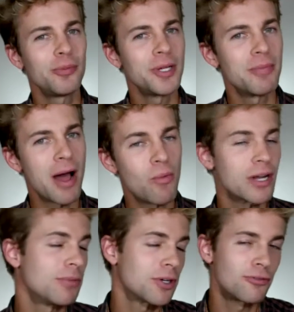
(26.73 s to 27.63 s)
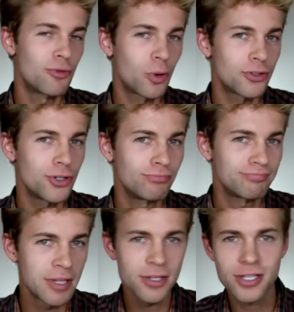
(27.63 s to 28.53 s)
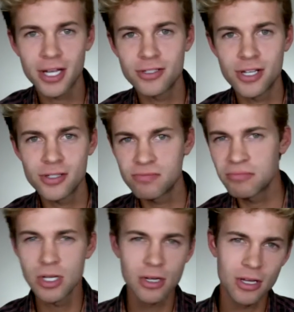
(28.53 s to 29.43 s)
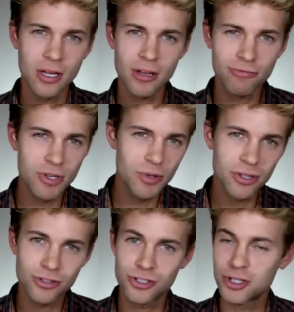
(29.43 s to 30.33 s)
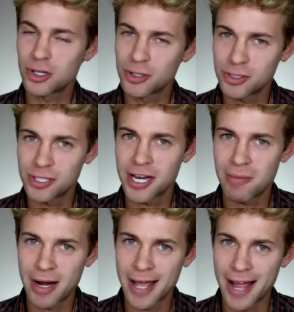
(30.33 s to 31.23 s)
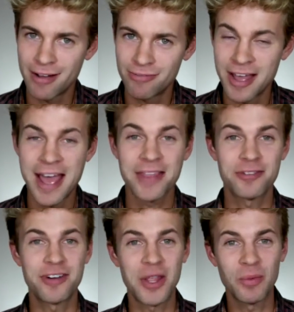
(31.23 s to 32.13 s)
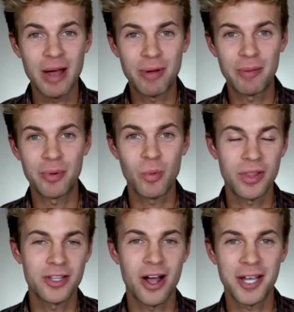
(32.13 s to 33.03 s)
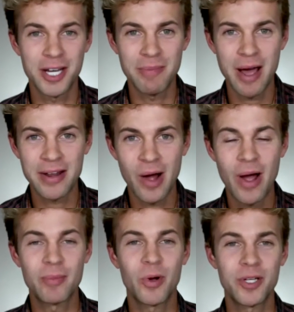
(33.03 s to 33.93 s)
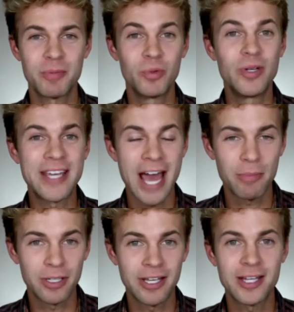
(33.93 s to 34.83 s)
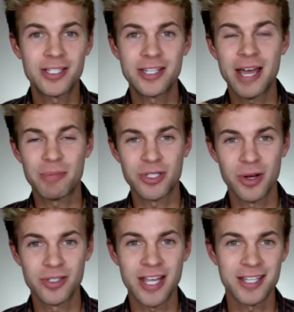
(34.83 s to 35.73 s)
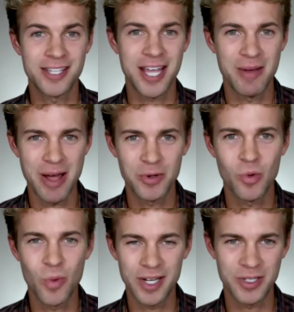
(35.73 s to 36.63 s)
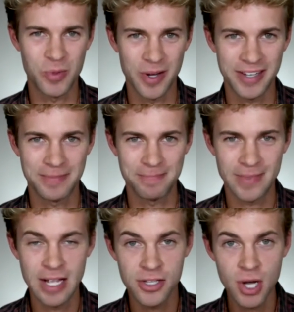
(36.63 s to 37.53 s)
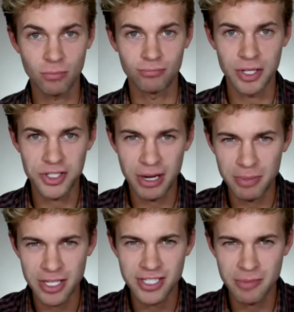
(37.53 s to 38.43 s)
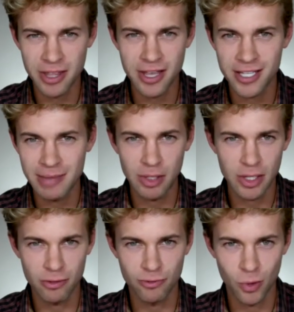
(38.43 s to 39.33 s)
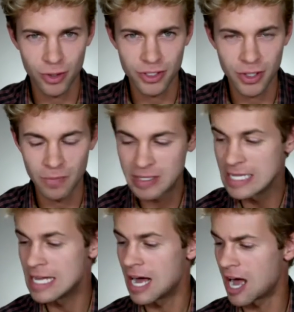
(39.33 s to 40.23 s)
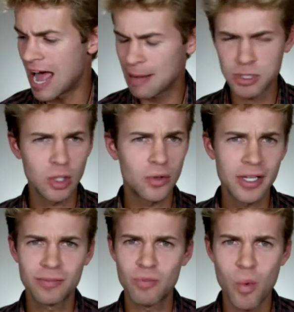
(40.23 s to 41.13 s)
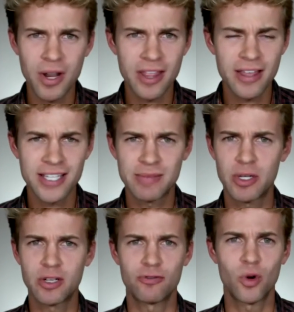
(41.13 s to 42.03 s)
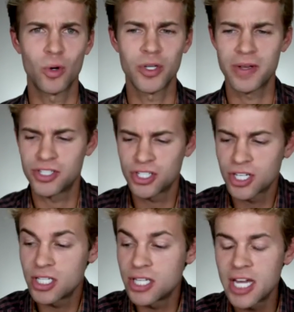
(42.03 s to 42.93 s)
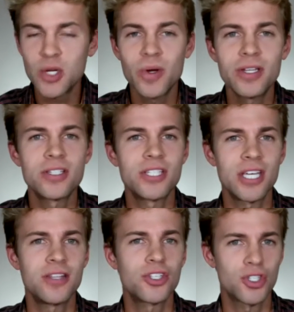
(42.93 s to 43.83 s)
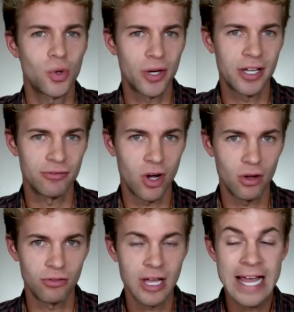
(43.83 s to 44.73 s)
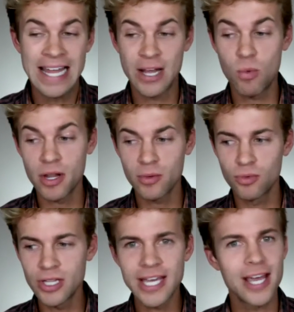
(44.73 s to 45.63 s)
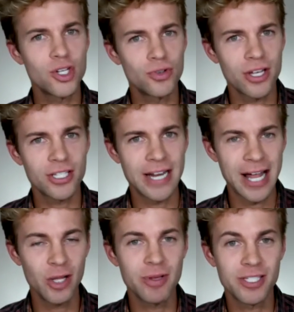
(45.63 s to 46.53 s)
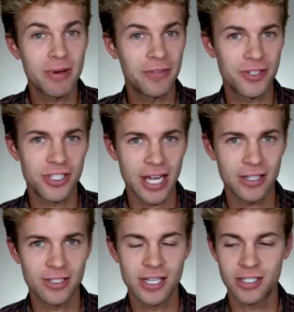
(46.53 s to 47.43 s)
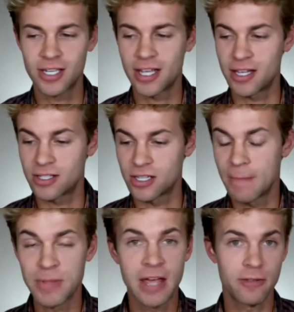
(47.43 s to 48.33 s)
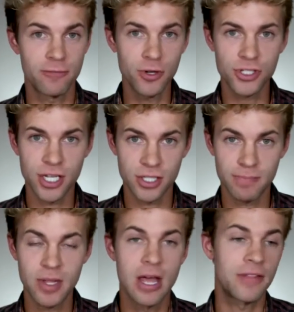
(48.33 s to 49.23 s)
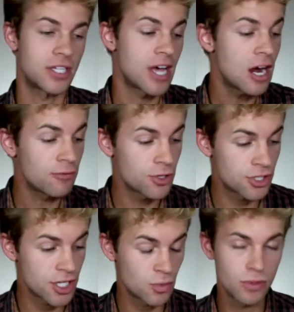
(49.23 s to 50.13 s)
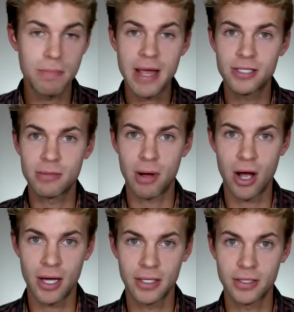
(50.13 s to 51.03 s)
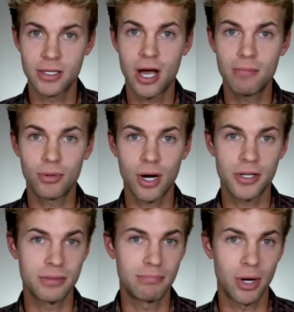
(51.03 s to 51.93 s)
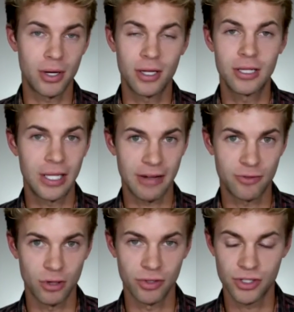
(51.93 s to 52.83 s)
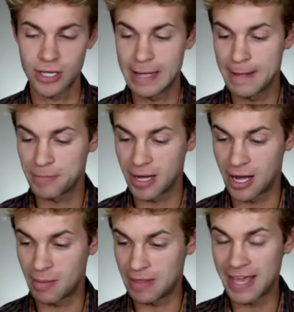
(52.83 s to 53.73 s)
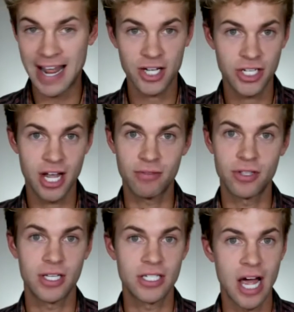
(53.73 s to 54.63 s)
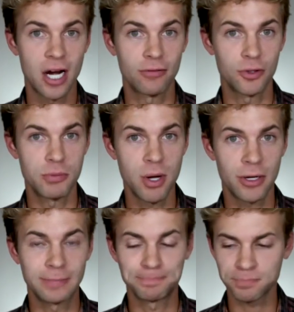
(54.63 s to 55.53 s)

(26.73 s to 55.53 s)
bit about what I'm looking forward to in the second season, a few of the concerns that I might have, and then finally wrap up with talking about how I'm going to be recapping each of the episodes as they come out week to week. So let's jump into some of the things I'm looking forward to. Absolutely, one of the things I'm looking forward to is just continuing to see this story evolve. Now, one of the really interesting elements about this second season is, in the first season, the entire first season was based upon Tom Perrotta's book, The Leftovers, and that actually covered the entire first book.